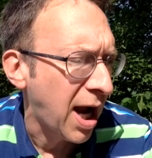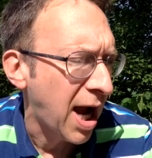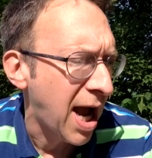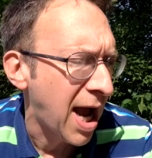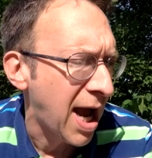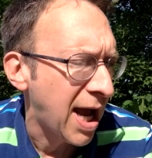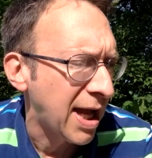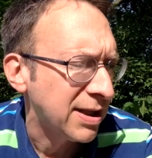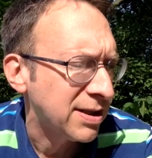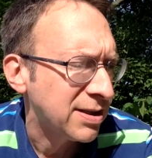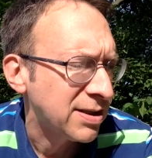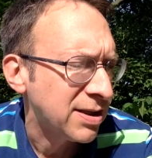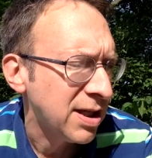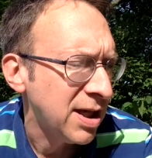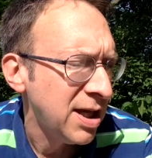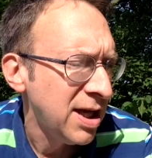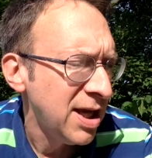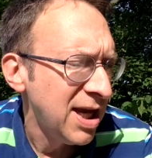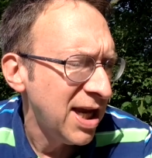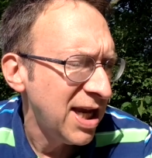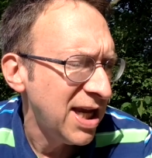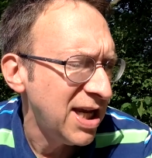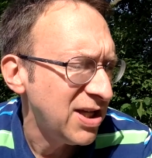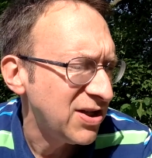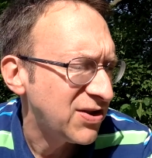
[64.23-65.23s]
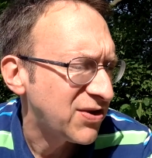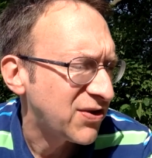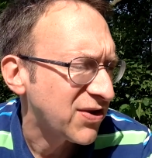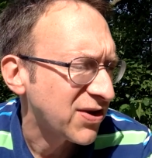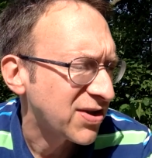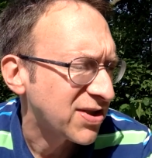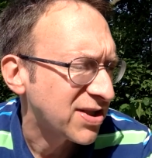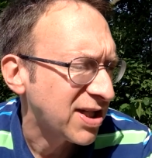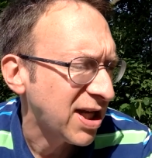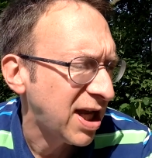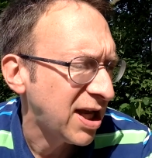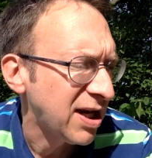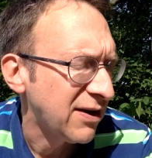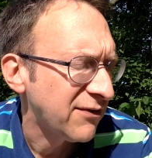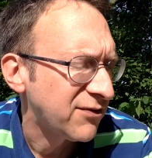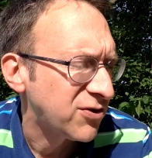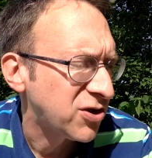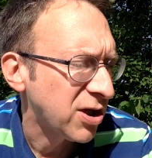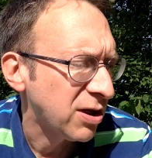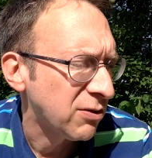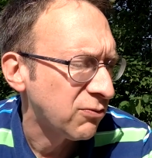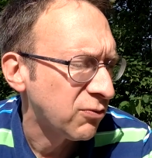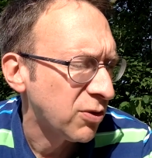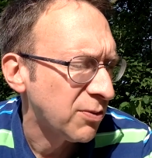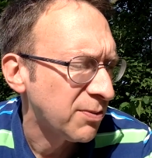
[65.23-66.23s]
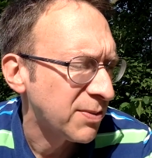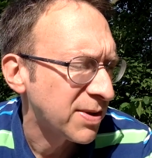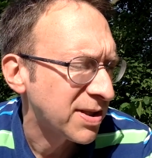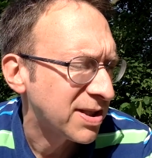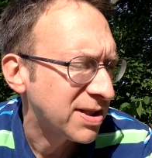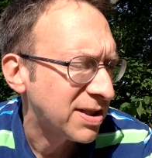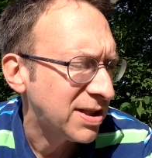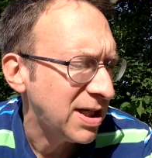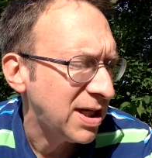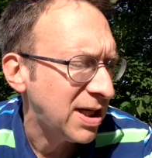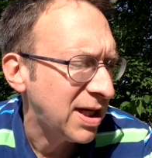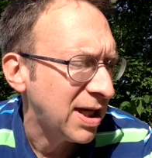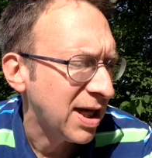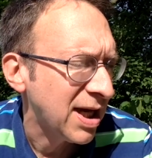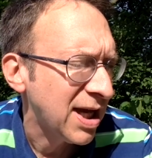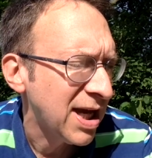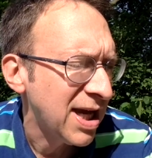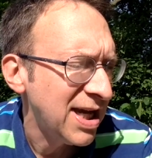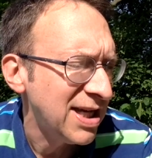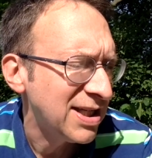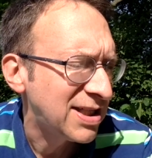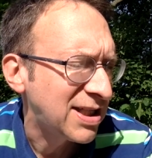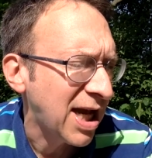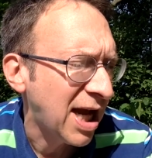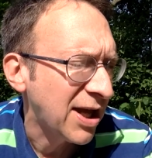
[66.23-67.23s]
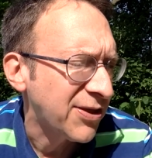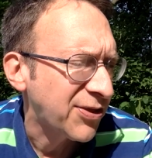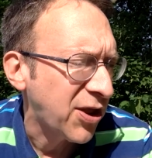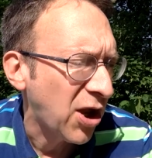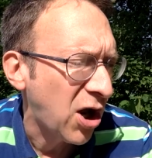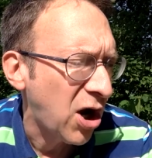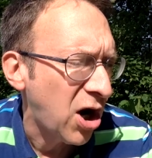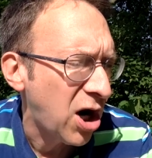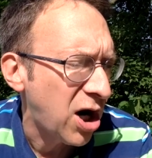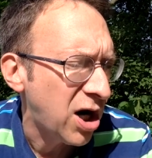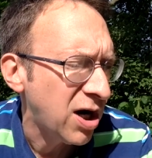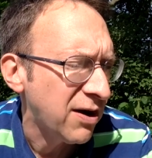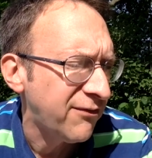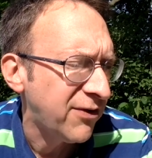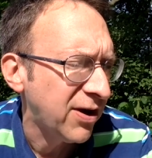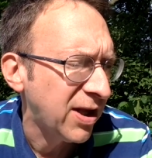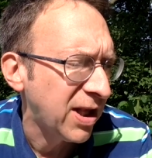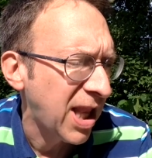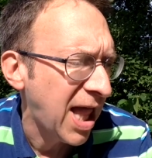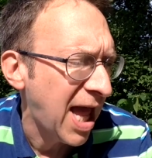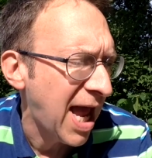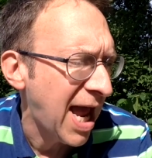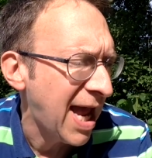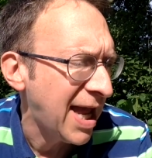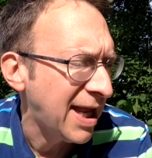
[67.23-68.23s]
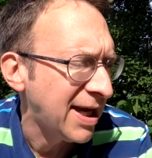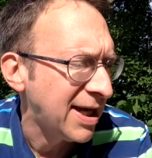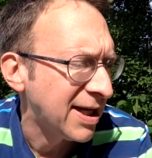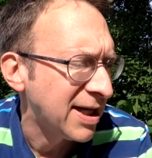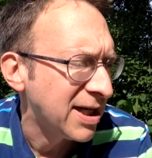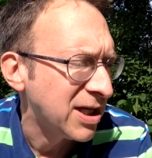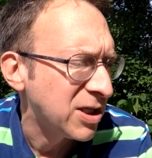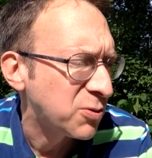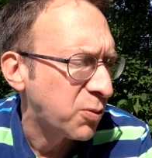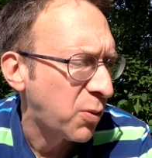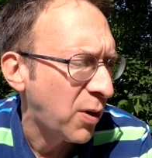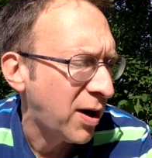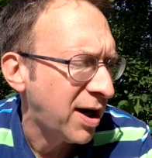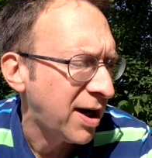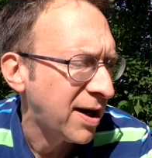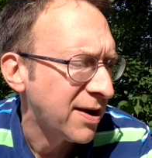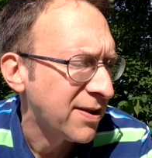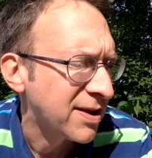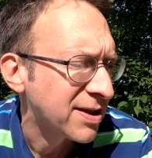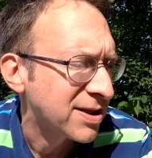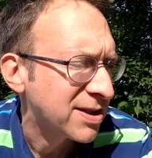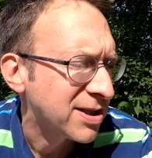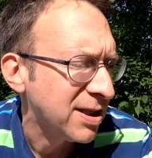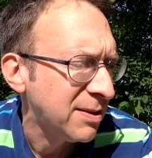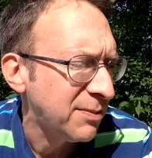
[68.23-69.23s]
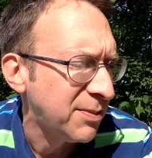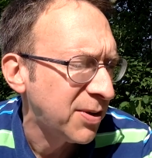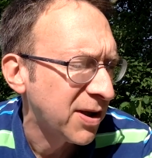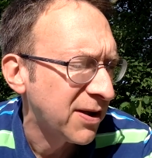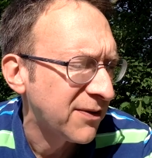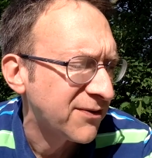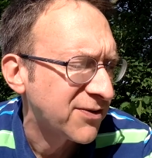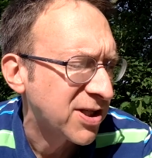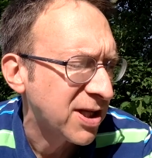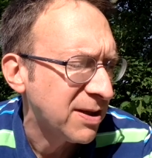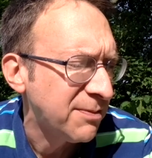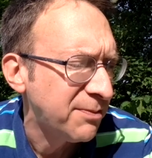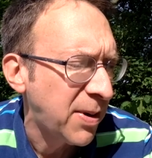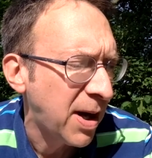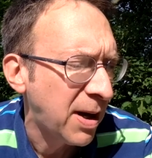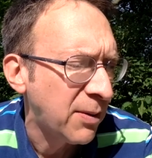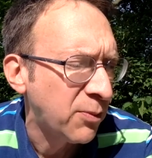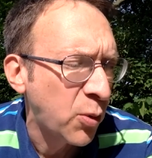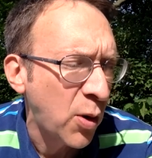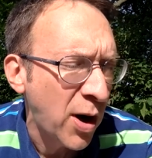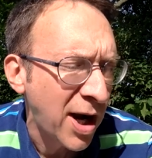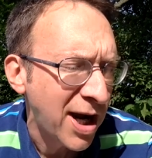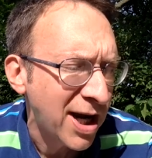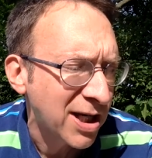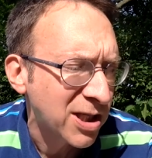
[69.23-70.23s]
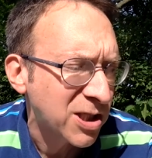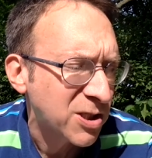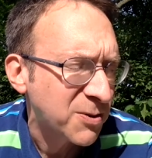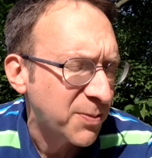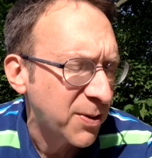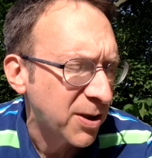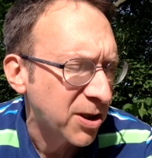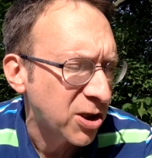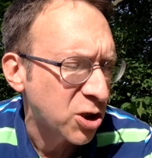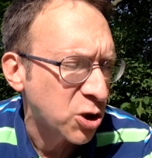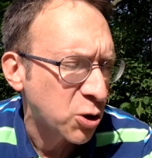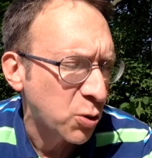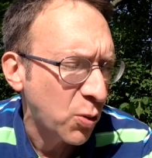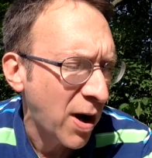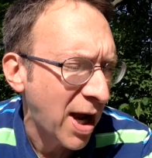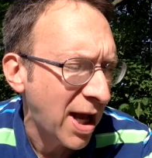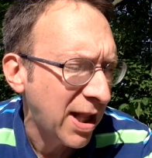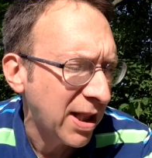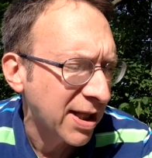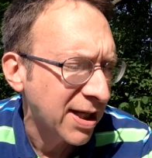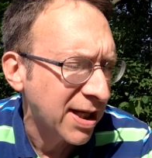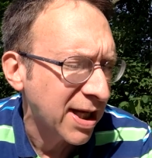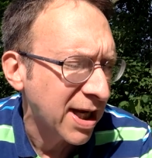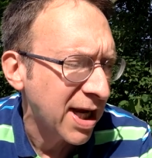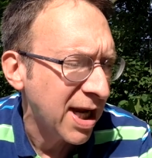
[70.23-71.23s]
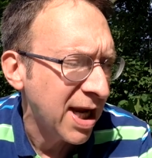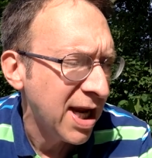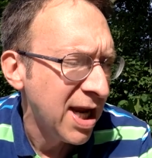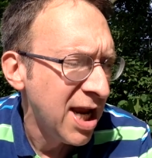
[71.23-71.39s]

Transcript: gods. He's the son of General Masika. He's got the heart of a lion and he's wearing the symbol of Zimbabwean spirituality.